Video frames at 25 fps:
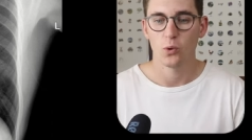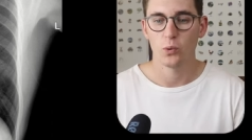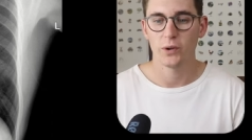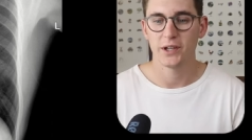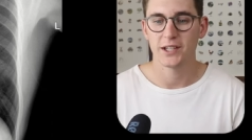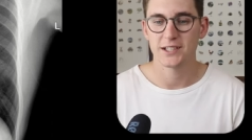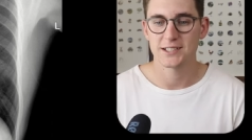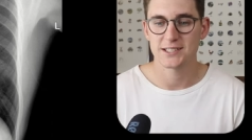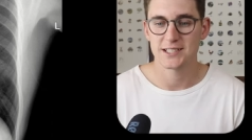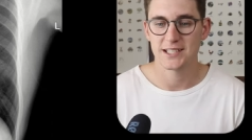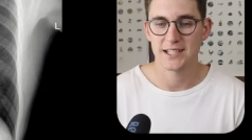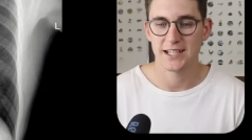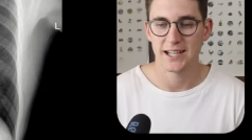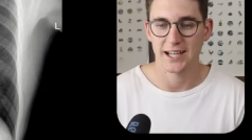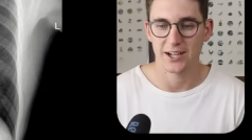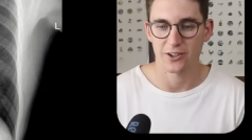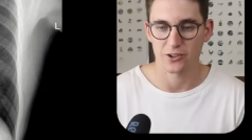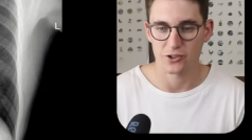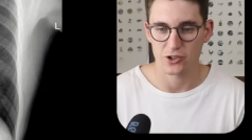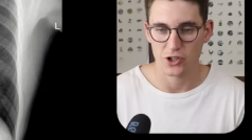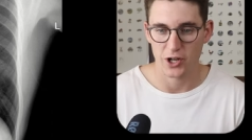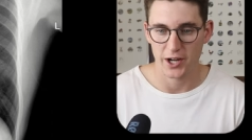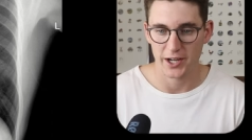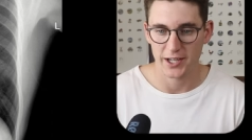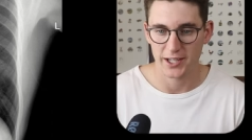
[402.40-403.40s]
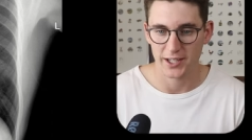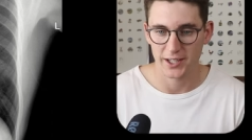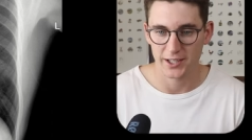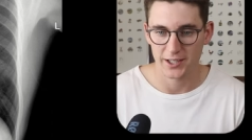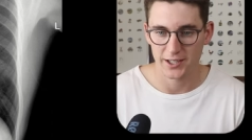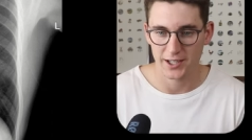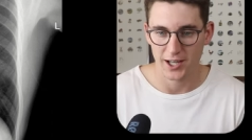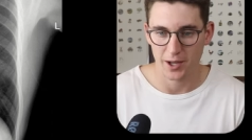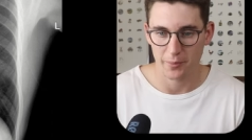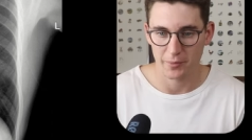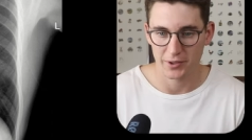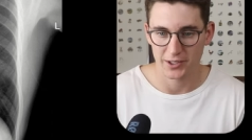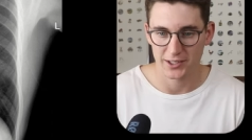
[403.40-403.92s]
We can see our trachea
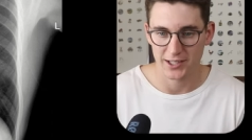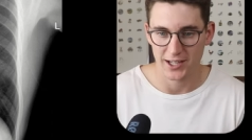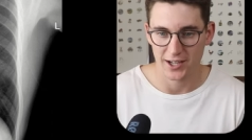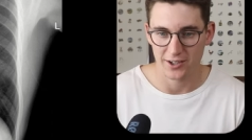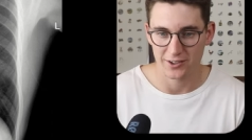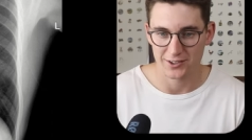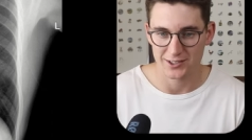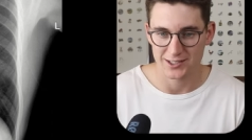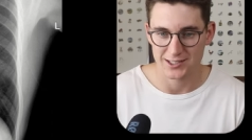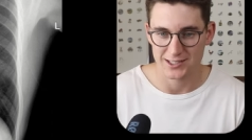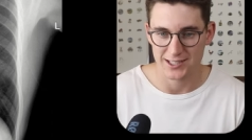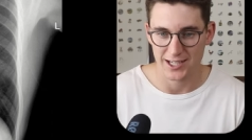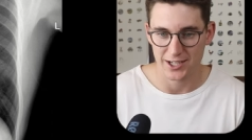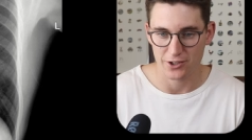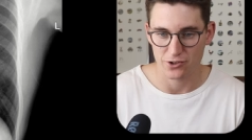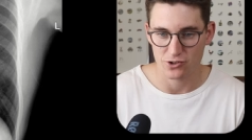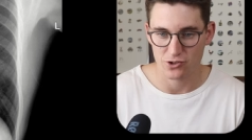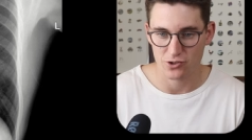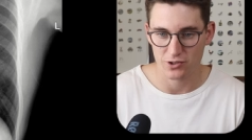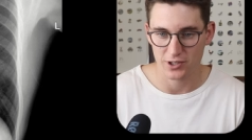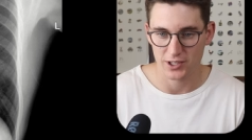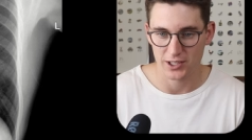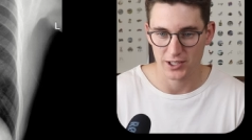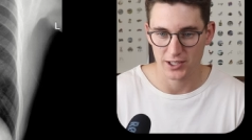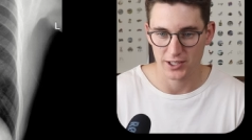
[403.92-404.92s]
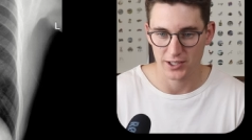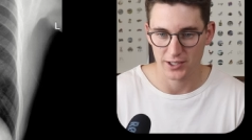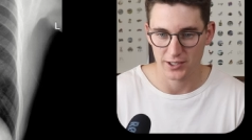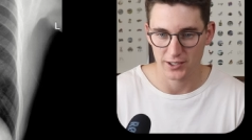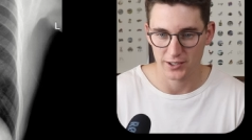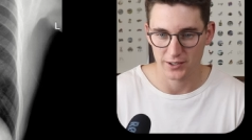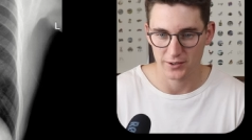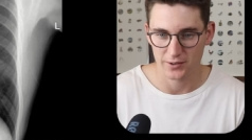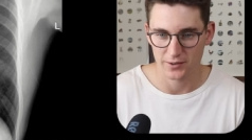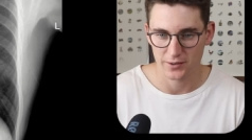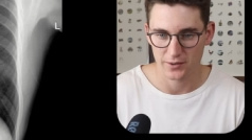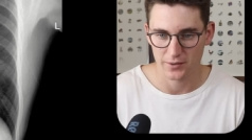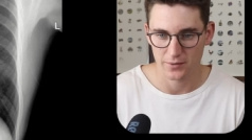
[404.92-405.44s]
coming down centrally
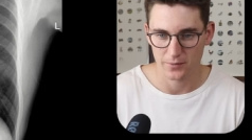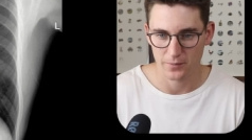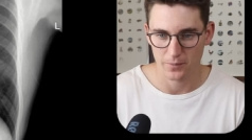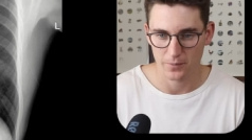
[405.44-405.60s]
here,